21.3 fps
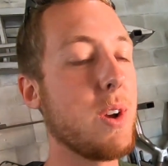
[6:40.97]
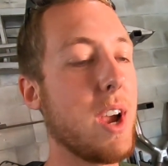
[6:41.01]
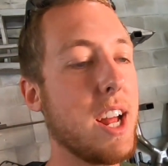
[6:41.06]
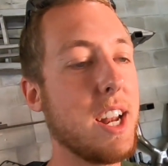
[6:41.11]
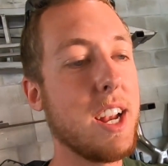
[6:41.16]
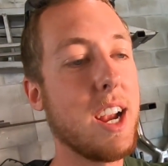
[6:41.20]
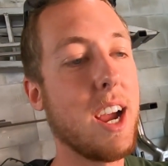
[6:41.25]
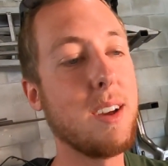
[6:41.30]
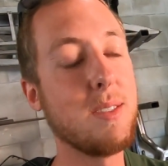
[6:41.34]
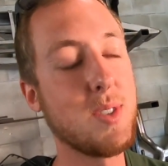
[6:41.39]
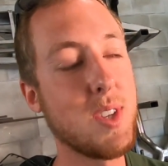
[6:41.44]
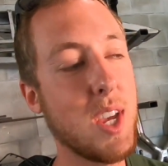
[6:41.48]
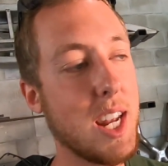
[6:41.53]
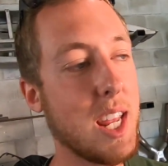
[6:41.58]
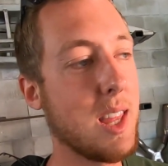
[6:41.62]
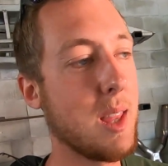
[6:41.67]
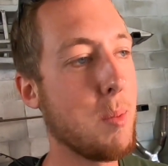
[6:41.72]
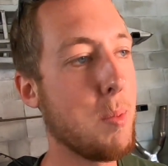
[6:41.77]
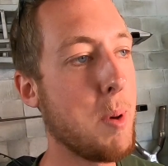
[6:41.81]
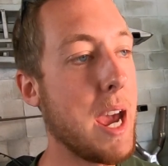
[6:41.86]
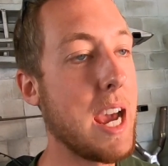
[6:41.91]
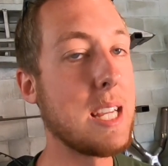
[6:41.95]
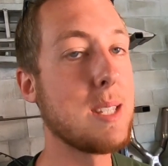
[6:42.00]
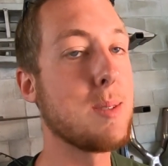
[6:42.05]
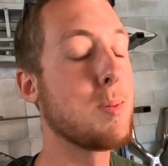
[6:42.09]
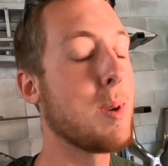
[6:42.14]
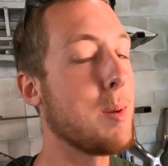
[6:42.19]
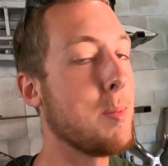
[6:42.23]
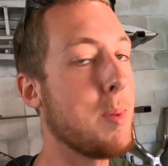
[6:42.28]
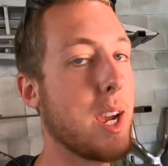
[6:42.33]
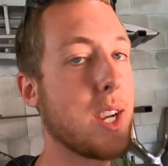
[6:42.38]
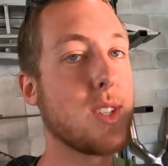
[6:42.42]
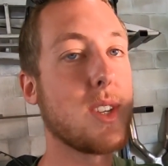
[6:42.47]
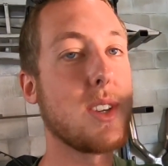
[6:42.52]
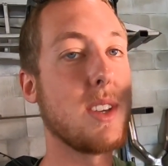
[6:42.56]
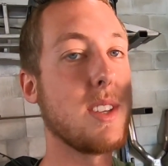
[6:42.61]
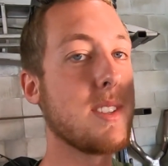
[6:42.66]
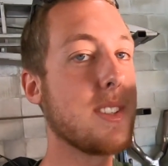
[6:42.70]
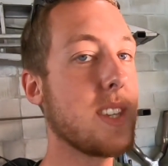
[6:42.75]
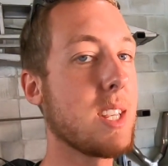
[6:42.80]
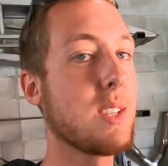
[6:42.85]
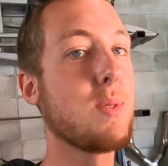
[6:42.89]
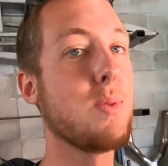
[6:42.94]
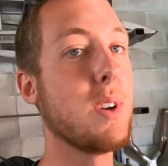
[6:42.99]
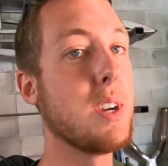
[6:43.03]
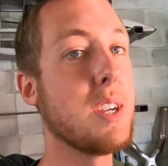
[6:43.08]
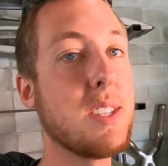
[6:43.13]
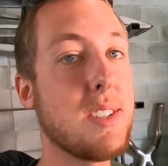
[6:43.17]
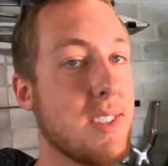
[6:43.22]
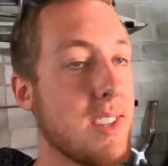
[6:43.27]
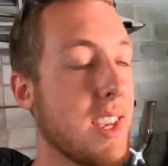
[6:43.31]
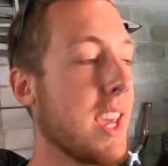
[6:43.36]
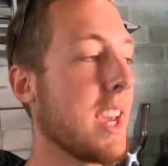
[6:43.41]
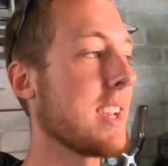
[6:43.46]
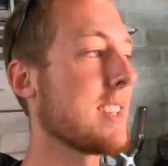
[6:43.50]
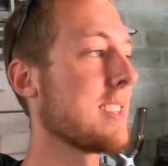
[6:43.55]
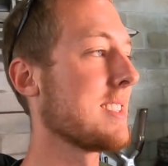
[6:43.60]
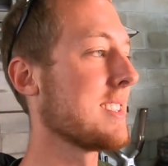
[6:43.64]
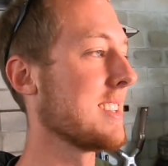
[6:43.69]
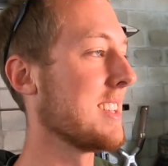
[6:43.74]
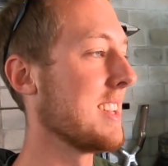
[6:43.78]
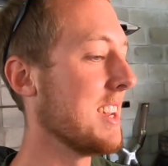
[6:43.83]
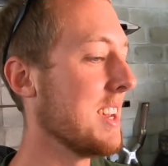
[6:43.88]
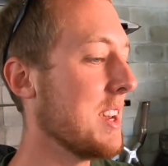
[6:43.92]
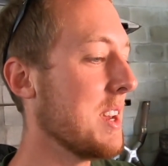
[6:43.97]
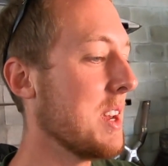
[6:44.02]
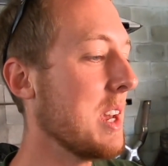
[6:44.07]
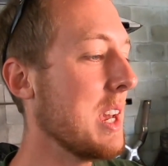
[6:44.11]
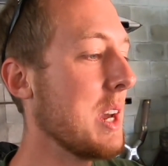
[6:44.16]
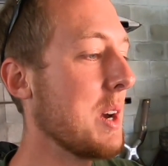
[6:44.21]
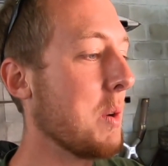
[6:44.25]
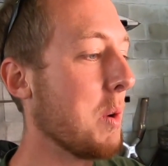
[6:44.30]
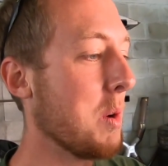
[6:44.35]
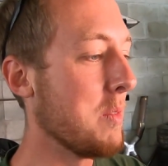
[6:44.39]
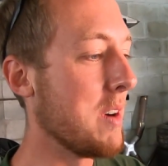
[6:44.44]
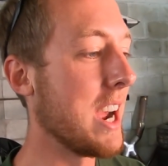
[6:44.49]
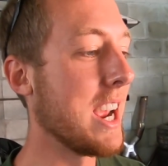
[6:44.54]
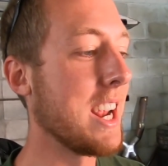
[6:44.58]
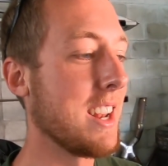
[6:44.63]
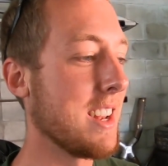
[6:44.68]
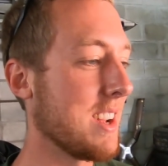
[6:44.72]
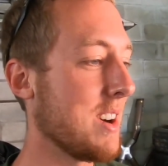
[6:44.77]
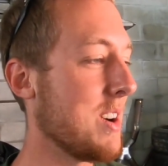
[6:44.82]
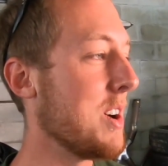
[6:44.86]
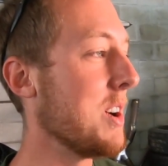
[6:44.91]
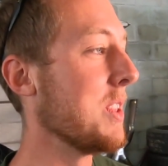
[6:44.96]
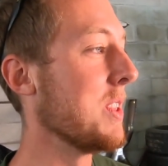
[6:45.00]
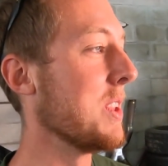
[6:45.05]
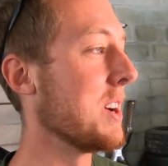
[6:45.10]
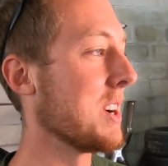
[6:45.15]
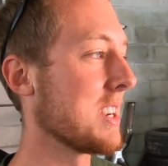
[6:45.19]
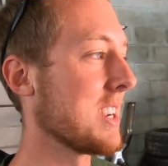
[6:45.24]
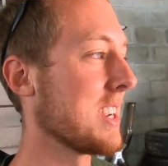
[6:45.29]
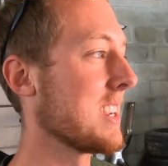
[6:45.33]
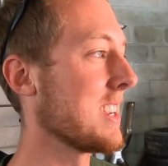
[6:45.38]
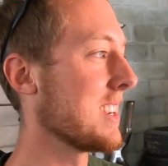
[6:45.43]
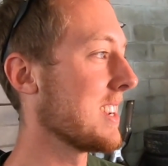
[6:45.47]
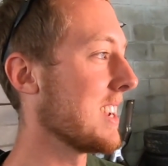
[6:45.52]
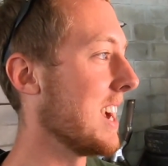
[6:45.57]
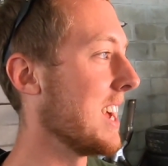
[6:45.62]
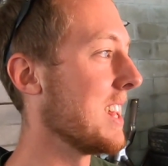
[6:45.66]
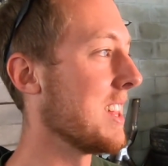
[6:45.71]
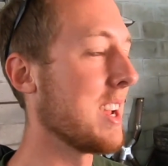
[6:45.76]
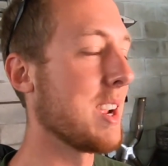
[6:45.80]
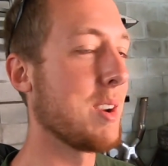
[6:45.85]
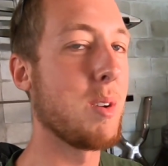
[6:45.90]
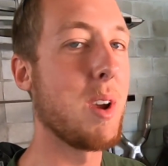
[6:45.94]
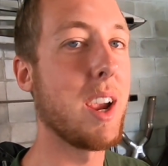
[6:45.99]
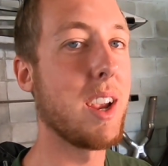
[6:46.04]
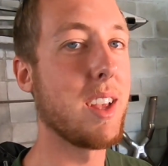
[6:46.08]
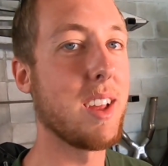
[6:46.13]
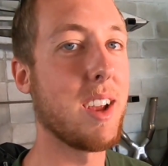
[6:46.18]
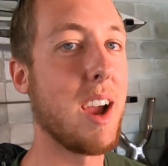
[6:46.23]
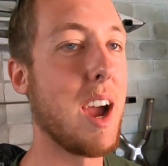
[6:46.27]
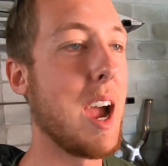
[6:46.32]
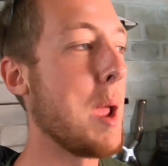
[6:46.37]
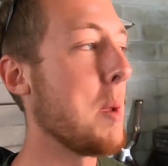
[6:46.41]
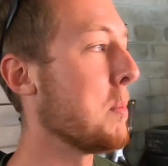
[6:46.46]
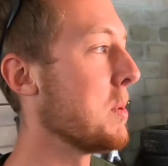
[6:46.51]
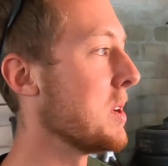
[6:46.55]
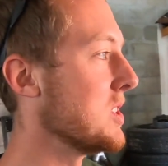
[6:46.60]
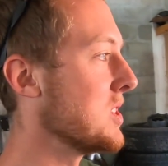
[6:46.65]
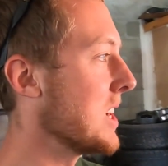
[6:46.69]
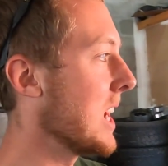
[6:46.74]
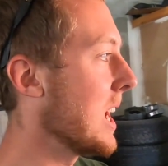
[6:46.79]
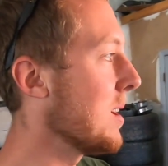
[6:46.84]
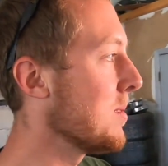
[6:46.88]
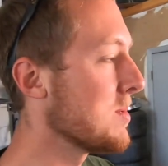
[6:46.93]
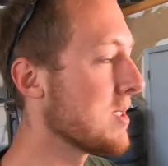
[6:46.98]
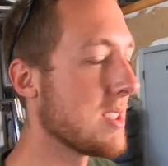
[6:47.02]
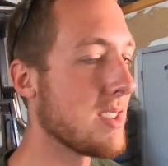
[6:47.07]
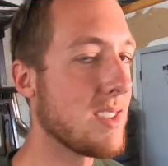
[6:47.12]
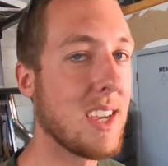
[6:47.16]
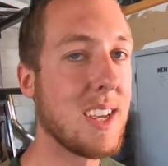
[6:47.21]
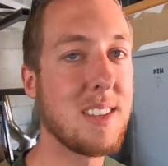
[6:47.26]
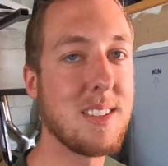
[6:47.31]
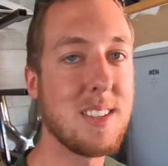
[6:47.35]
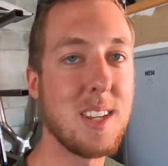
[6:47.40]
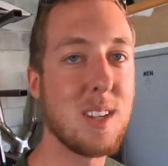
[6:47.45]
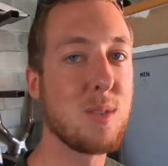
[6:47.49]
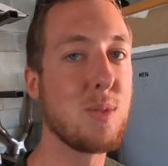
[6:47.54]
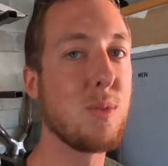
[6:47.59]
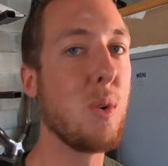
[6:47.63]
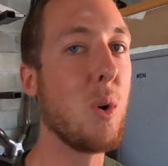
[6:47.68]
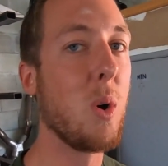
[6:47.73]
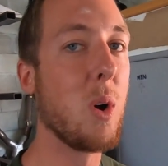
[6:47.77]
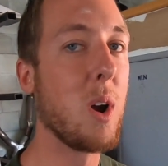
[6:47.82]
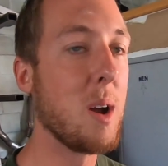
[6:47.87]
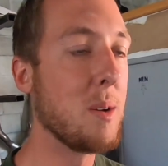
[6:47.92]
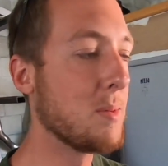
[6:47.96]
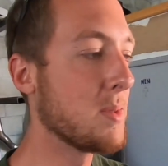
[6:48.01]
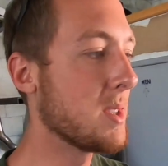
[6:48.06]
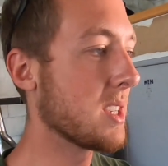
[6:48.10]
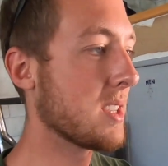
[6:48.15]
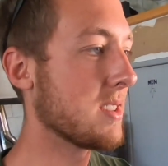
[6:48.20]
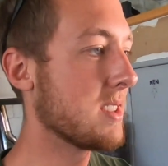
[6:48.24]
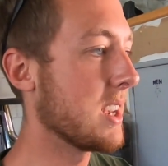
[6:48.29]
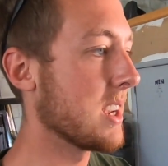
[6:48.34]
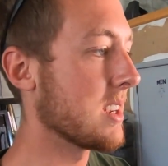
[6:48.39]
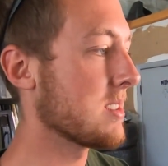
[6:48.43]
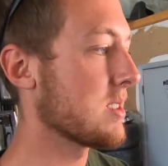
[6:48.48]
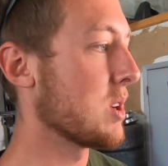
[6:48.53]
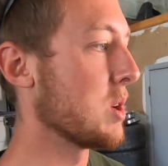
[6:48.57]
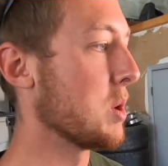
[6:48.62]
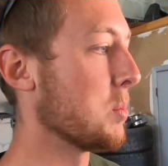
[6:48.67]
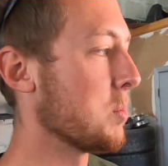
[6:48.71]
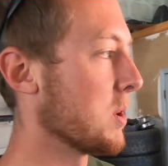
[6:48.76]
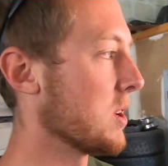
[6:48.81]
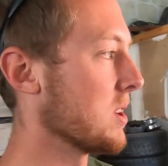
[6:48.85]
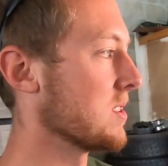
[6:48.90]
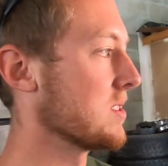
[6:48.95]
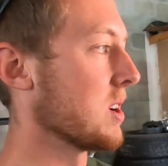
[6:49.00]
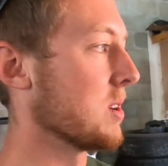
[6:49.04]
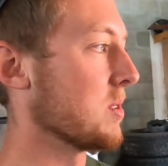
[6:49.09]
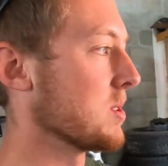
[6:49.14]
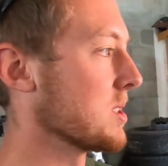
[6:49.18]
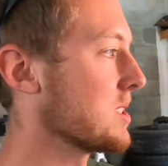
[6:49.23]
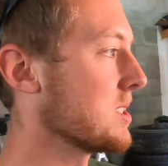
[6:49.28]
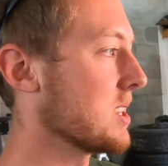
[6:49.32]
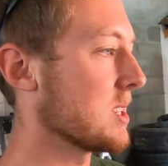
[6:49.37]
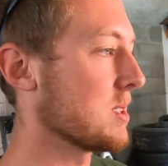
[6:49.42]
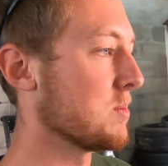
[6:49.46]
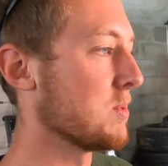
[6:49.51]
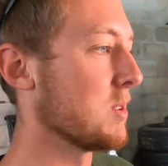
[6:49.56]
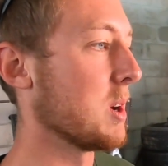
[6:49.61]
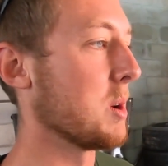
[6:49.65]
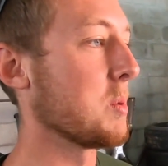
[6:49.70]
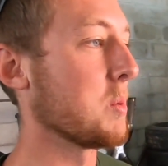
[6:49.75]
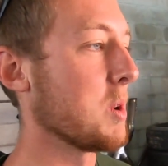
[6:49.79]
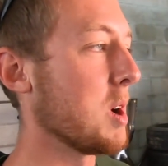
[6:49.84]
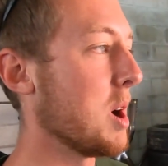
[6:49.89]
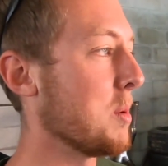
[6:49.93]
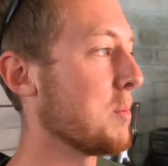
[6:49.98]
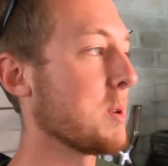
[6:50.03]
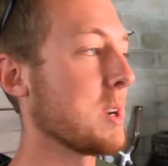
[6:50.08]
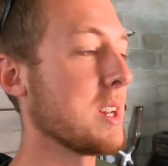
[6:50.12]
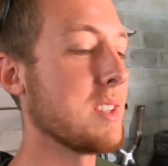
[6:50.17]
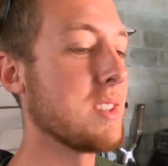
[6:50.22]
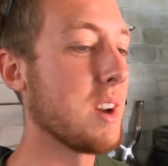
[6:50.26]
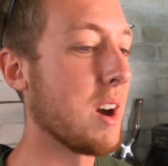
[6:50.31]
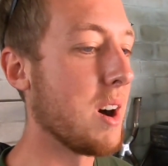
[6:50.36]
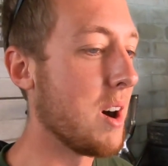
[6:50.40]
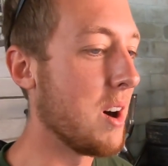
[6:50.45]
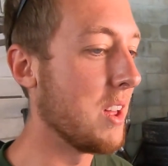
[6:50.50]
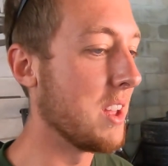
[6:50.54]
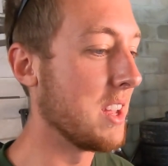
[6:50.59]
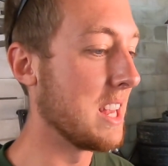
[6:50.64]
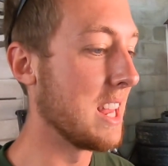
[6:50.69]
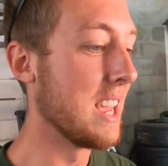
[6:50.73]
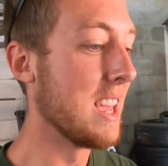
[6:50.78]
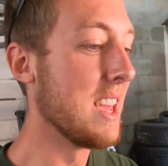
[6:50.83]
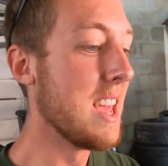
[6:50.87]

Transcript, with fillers: around here, I've said it in the past, but I'm actually 6'6". We might all look kind of like regular height, but James is like 6'4", I'm 6'6", Cooper is over 6 foot. We're all pretty tall, and